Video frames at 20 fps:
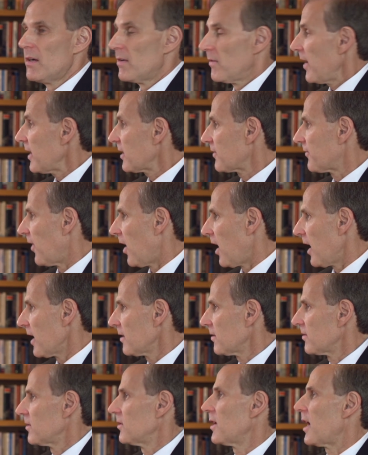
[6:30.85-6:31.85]
That's
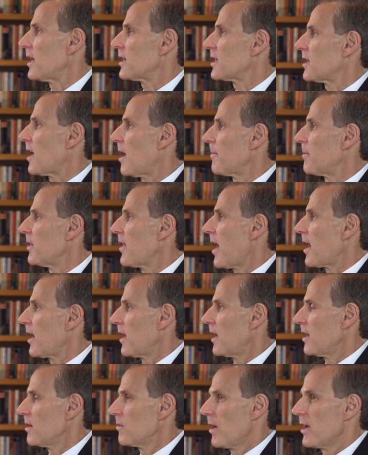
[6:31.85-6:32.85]
fine, not stopping that in
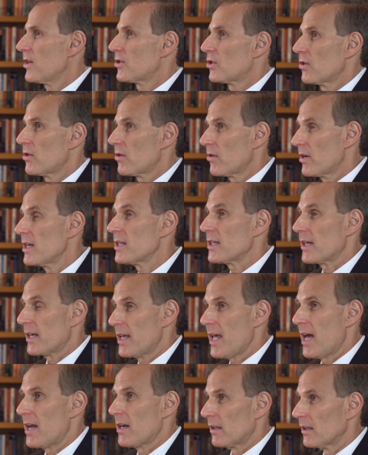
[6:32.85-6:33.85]
any way. So there is,
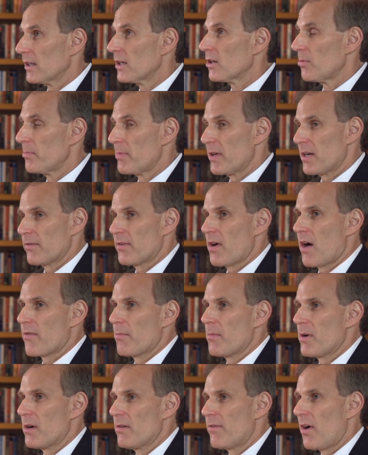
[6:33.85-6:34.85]
again, a little bit of
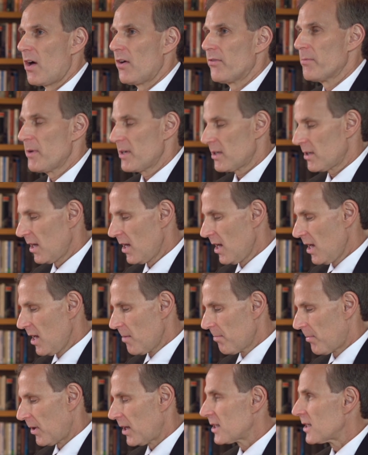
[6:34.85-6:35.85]
government involvement,
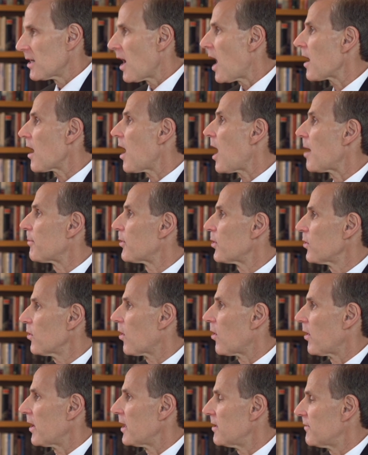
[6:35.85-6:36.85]
but it's not a
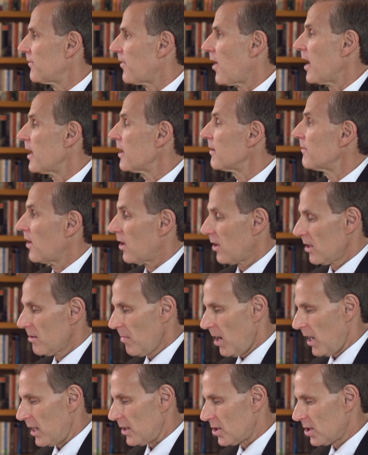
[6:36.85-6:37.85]
priori defining very
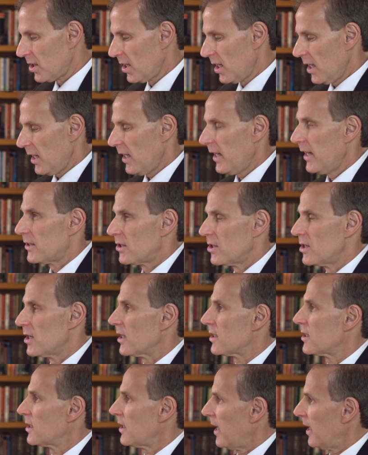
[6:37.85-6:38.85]
much. It's
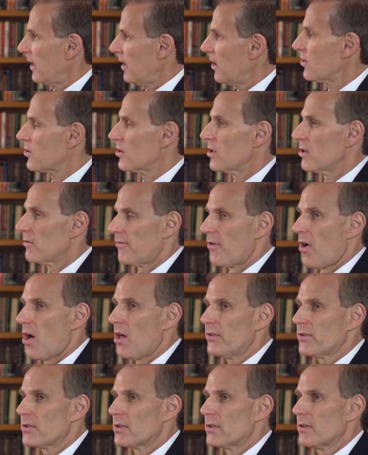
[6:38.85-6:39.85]
just saying, here's a
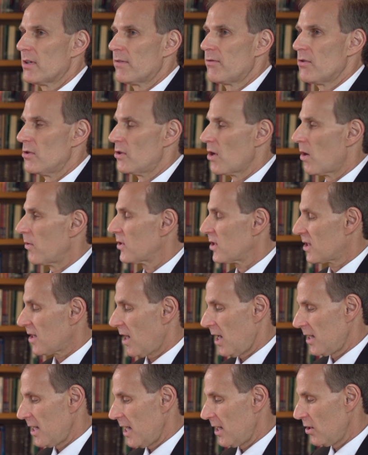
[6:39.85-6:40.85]
default. If you don't
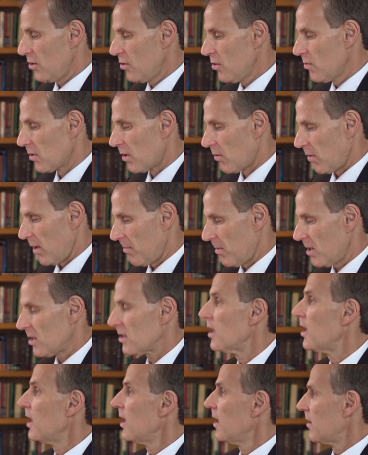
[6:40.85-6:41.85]
sign any new
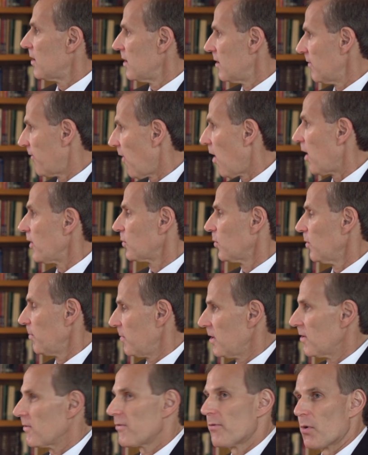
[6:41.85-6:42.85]
agreement, the defaults will
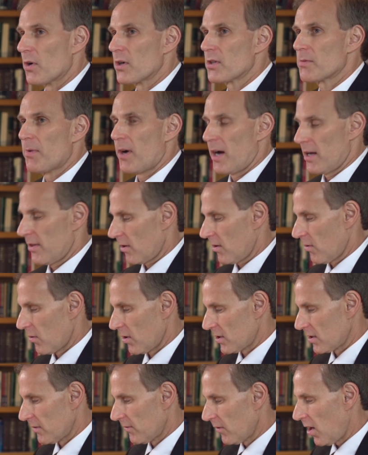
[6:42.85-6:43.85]
be enforced by the
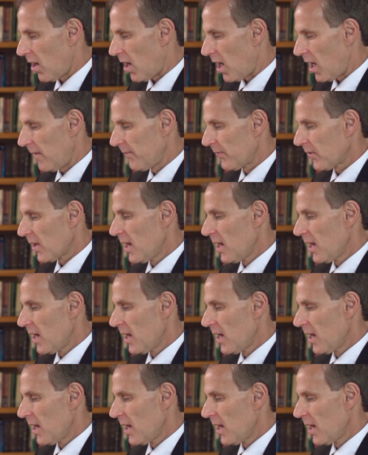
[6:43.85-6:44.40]
courts of law,